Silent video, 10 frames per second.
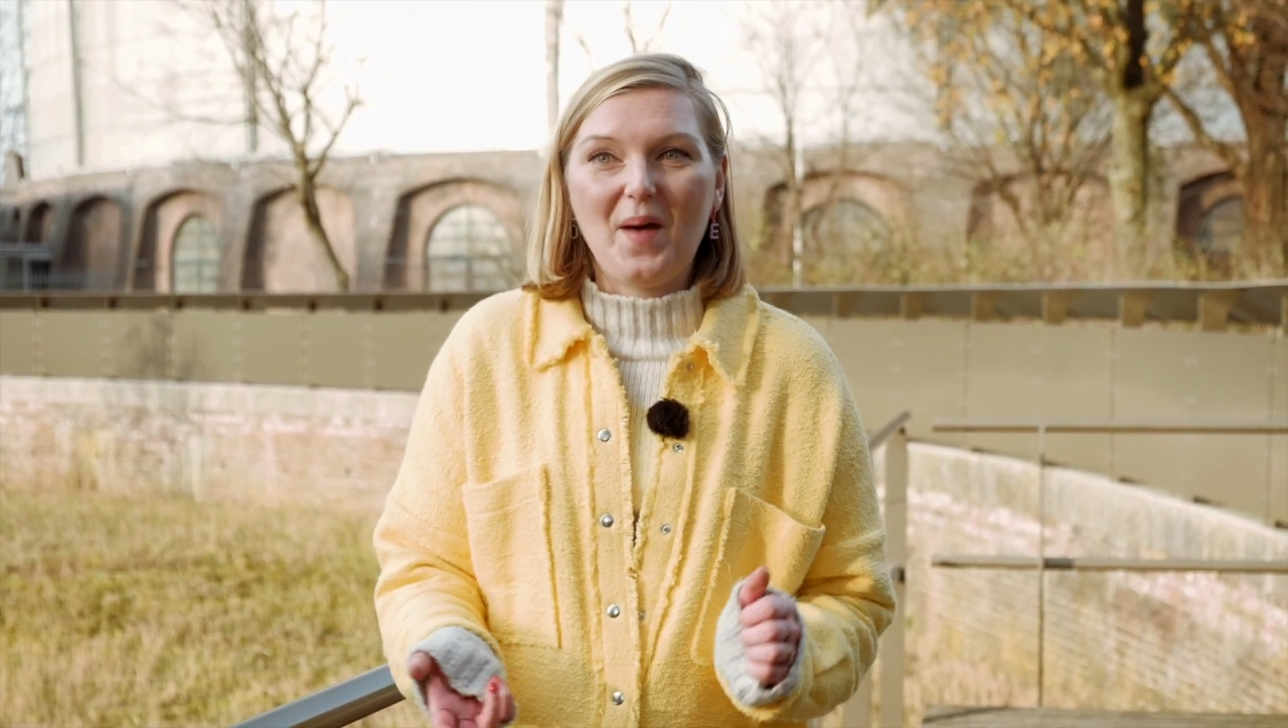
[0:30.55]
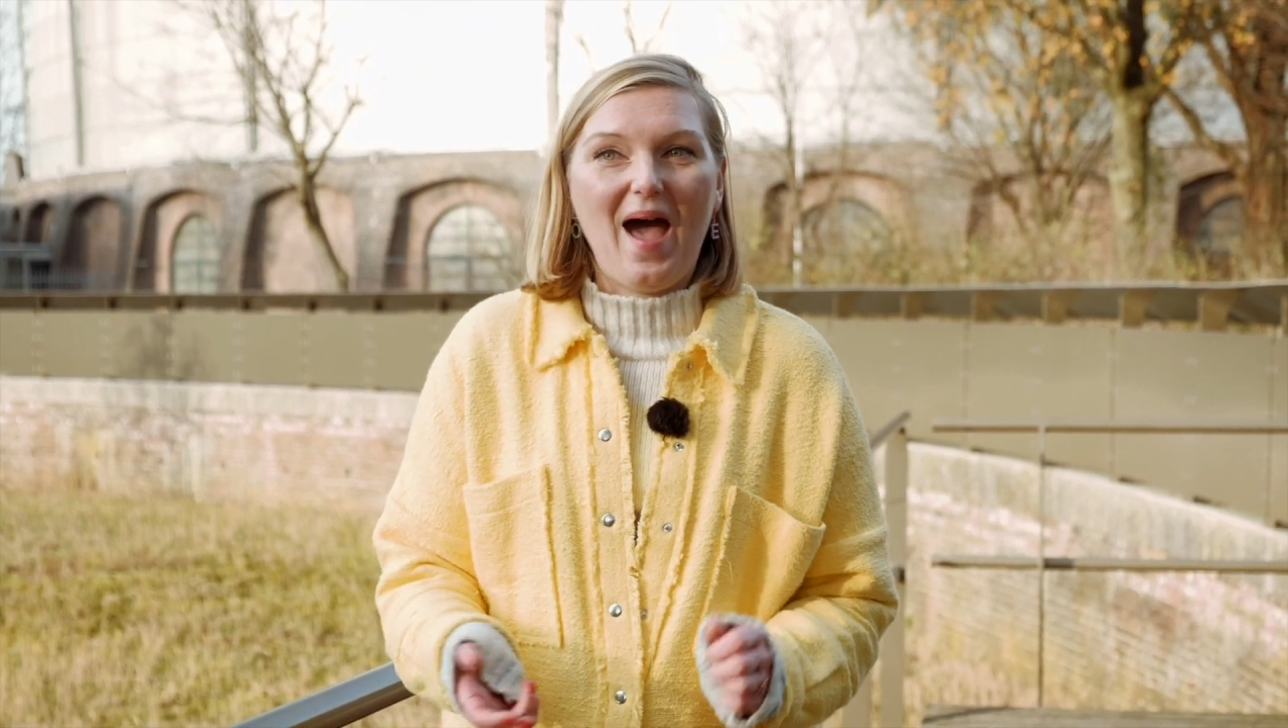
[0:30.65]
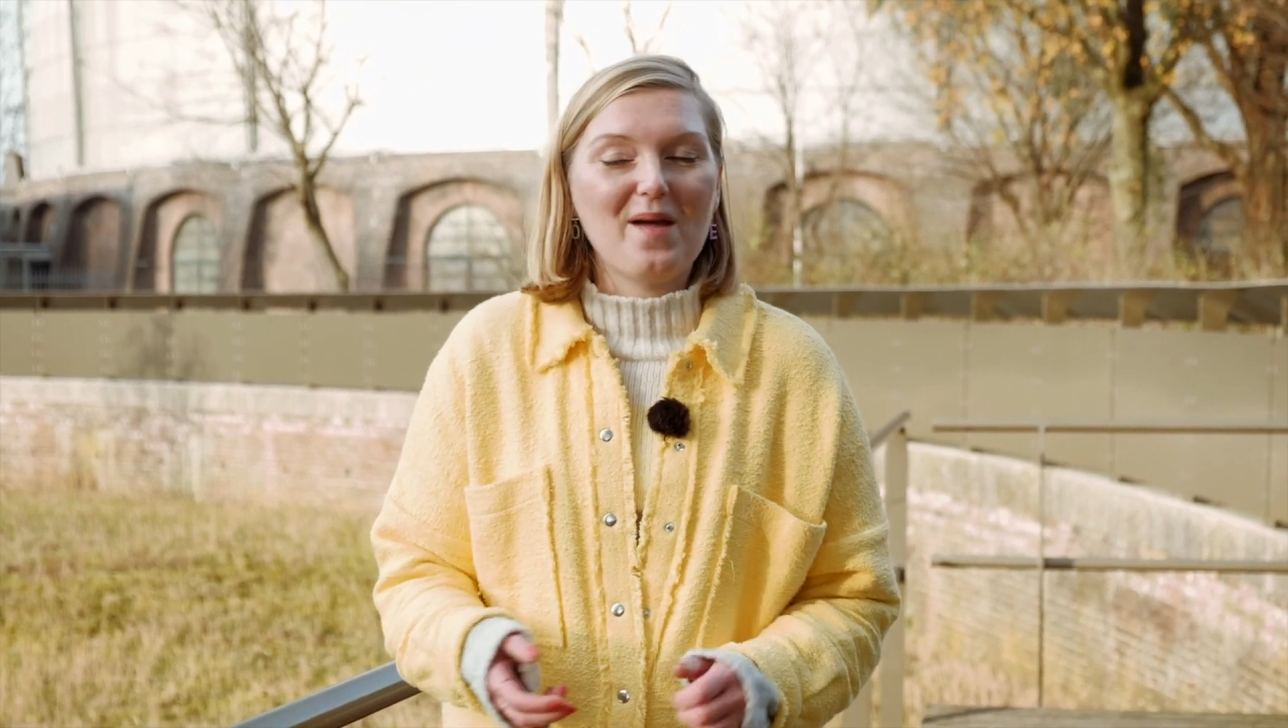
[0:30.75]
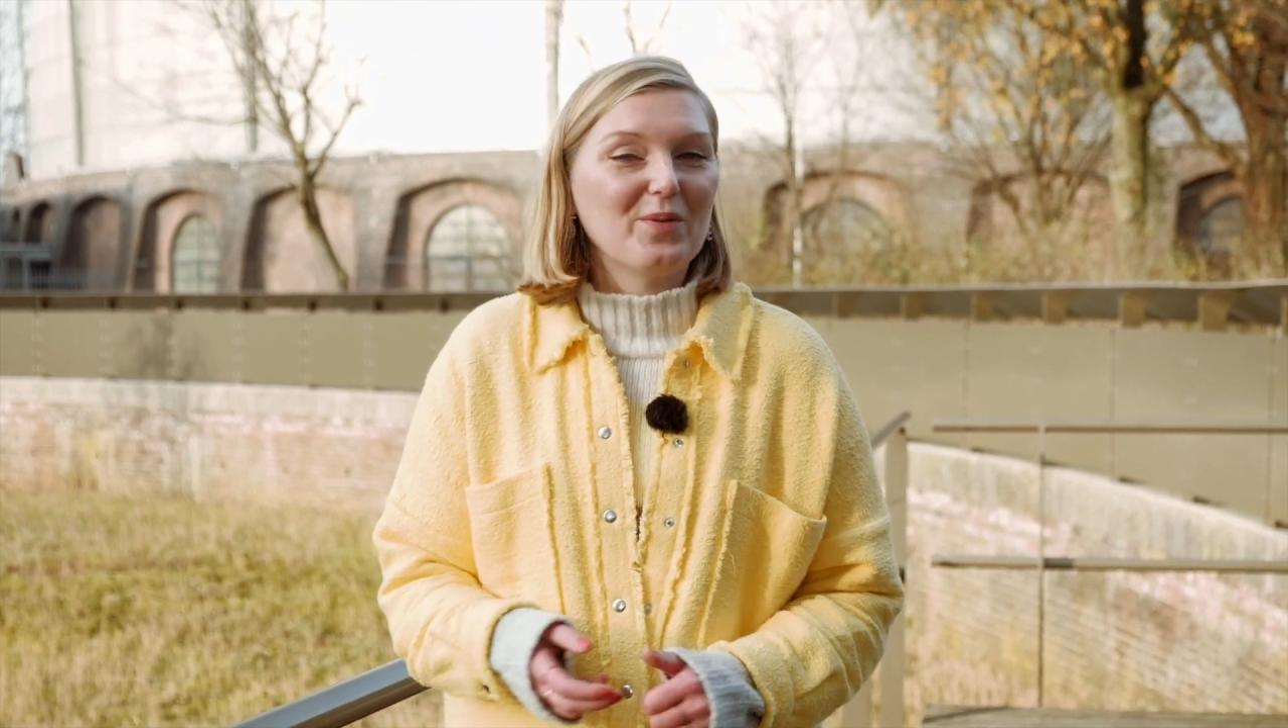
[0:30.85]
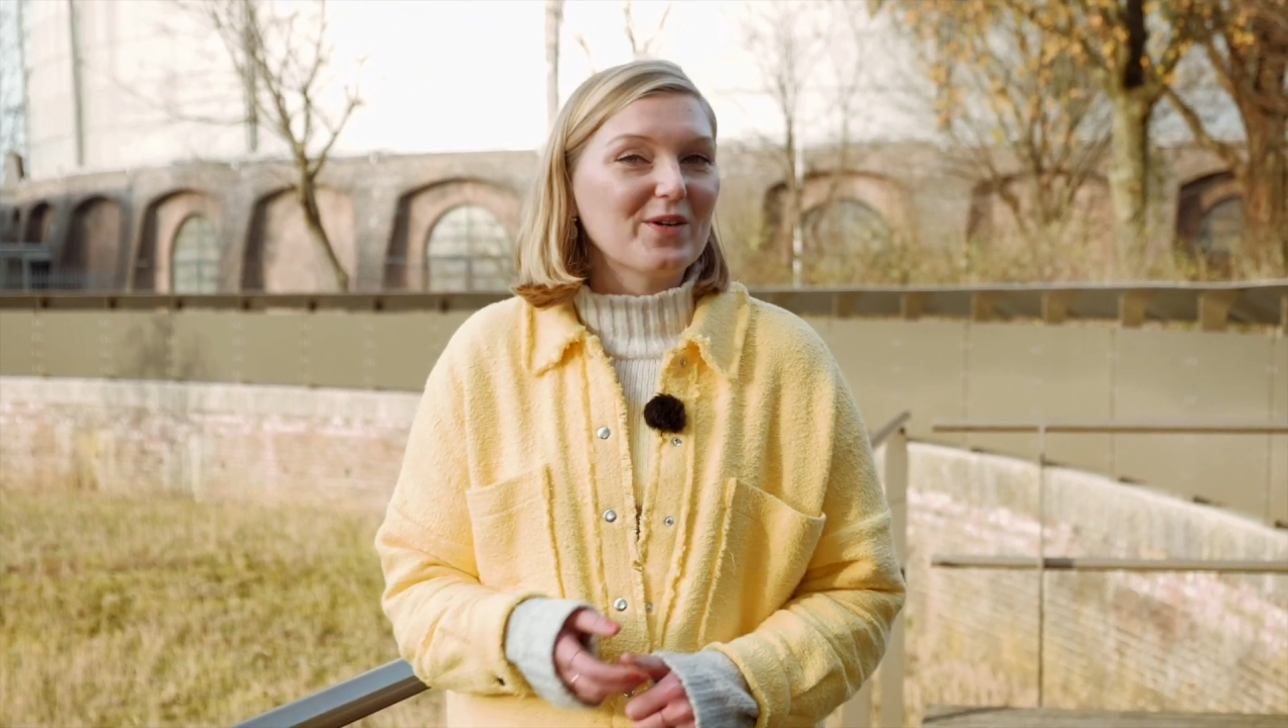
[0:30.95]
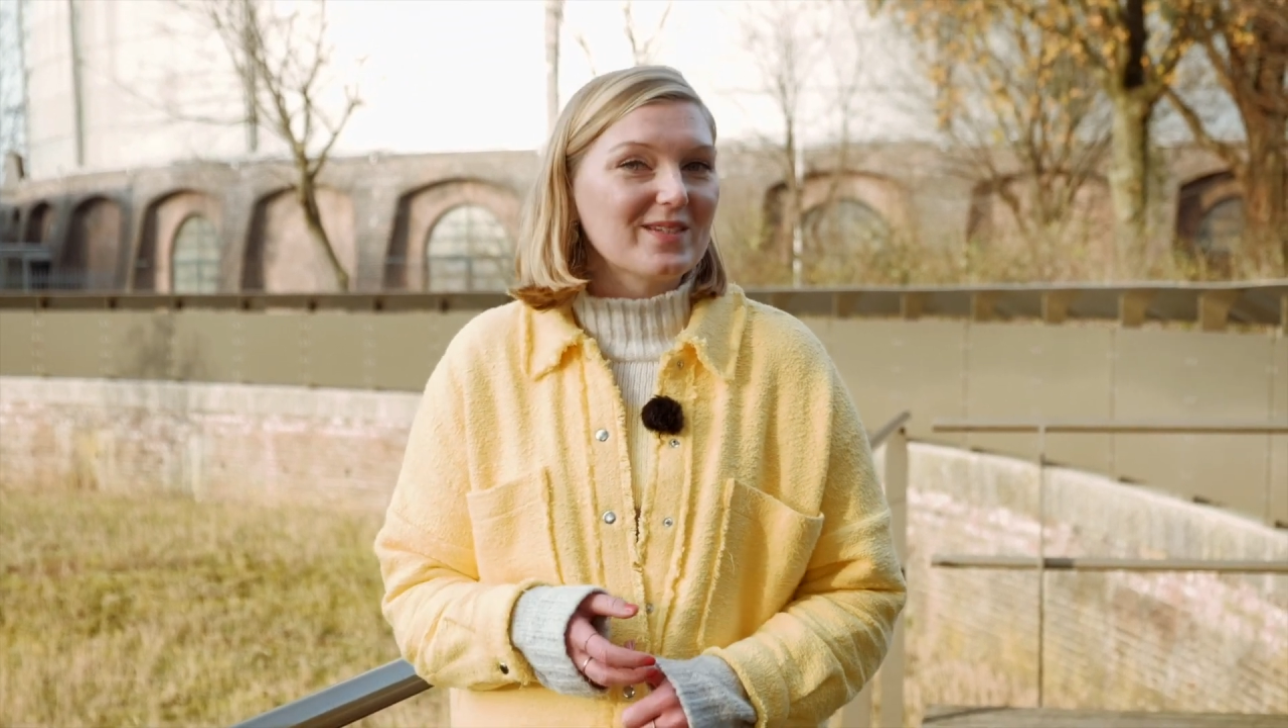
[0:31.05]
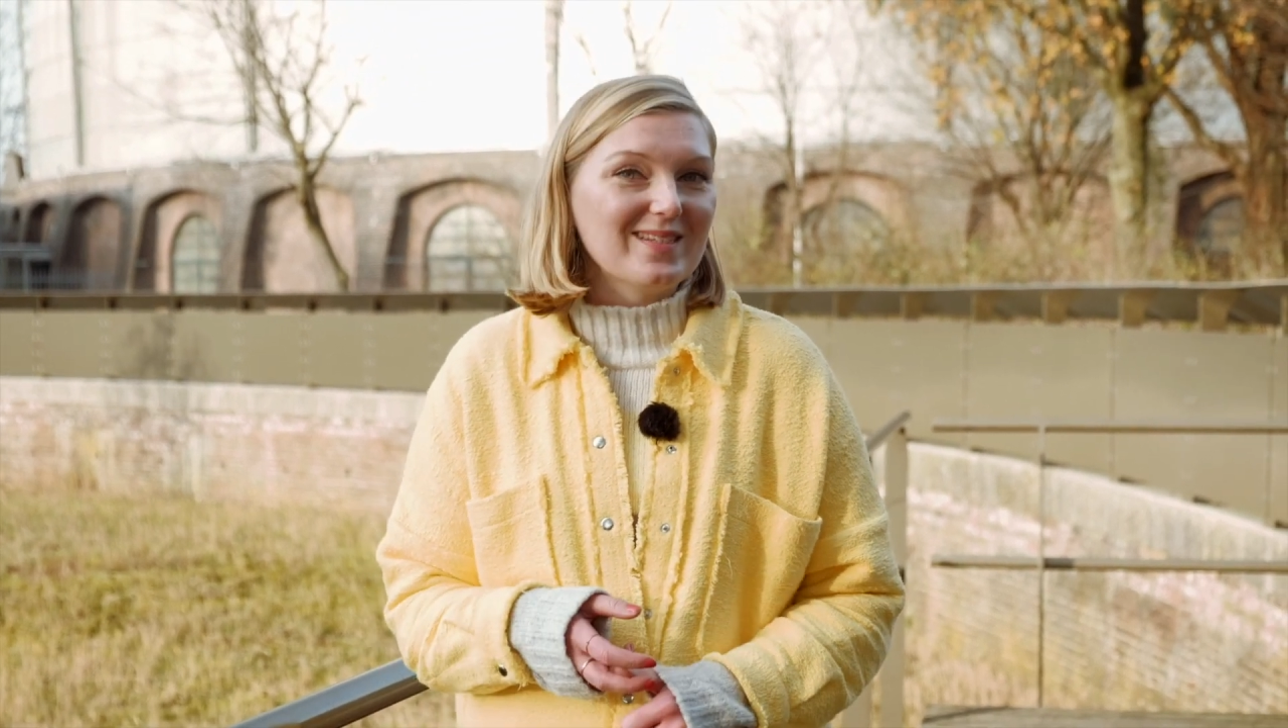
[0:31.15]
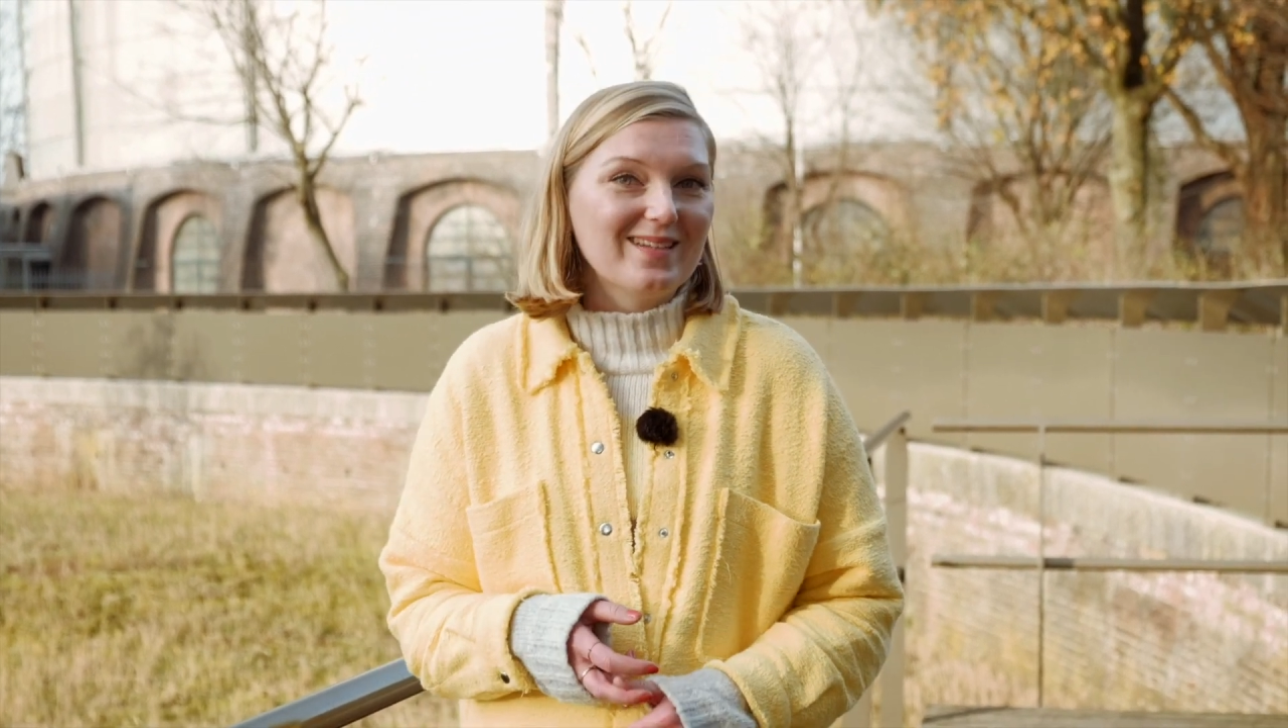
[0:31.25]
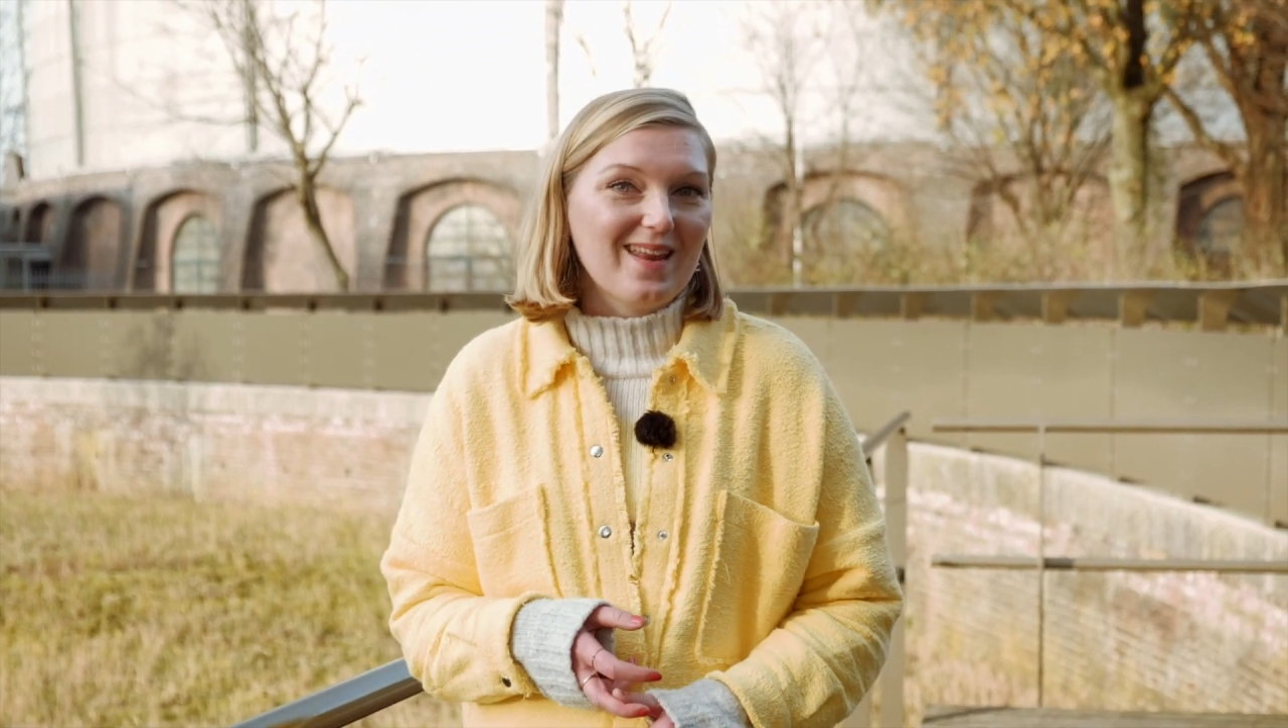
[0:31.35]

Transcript: I worked in an